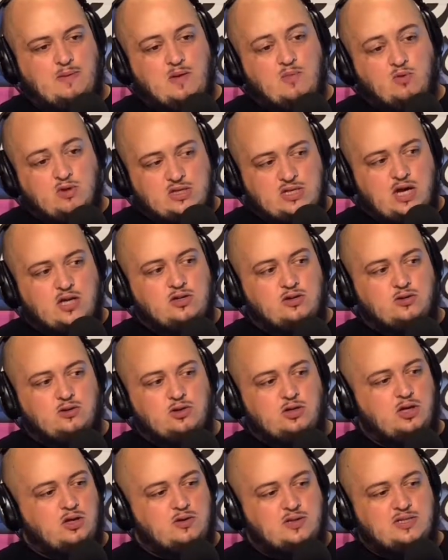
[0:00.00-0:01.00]
And people will tell
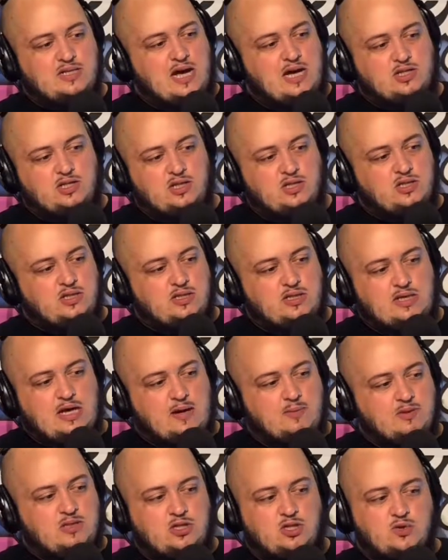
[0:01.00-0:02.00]
you, it's not
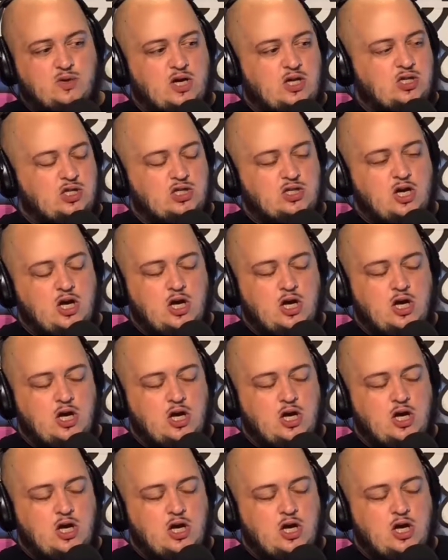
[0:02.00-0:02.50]
just that situation.